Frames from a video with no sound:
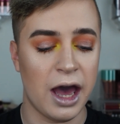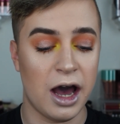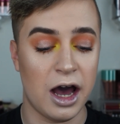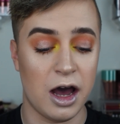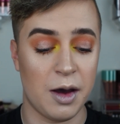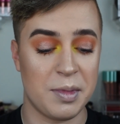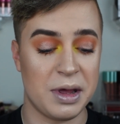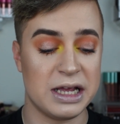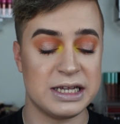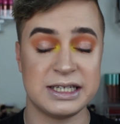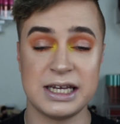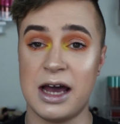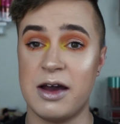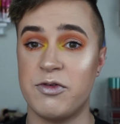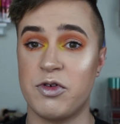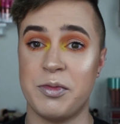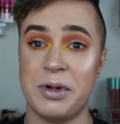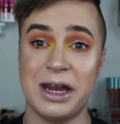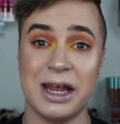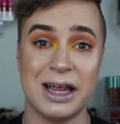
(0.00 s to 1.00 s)
It is
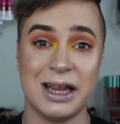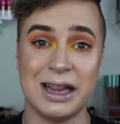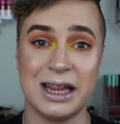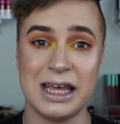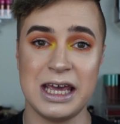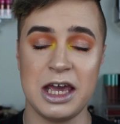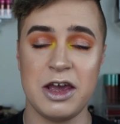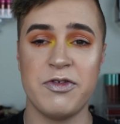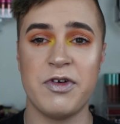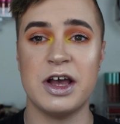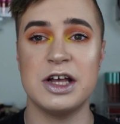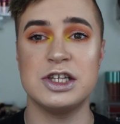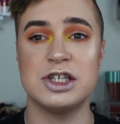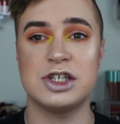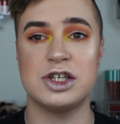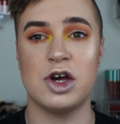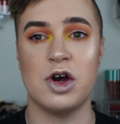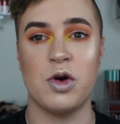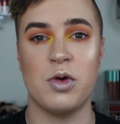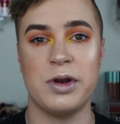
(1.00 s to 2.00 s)
time for me to leave, and
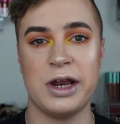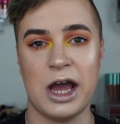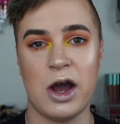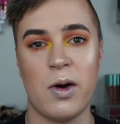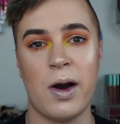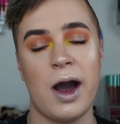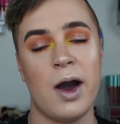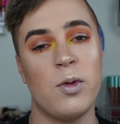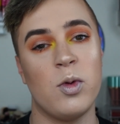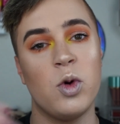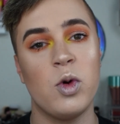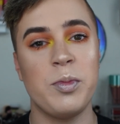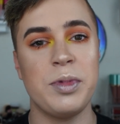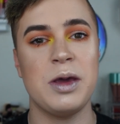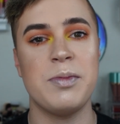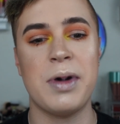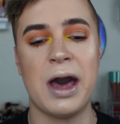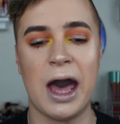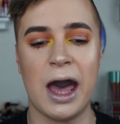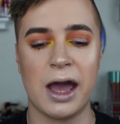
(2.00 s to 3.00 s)
so now I will
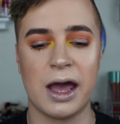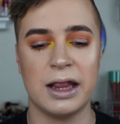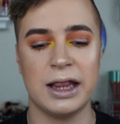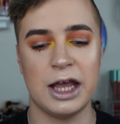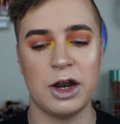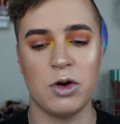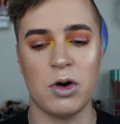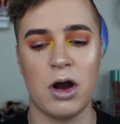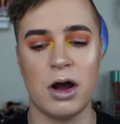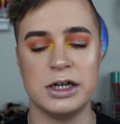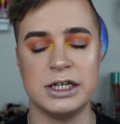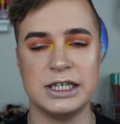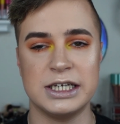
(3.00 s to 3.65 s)
be back later on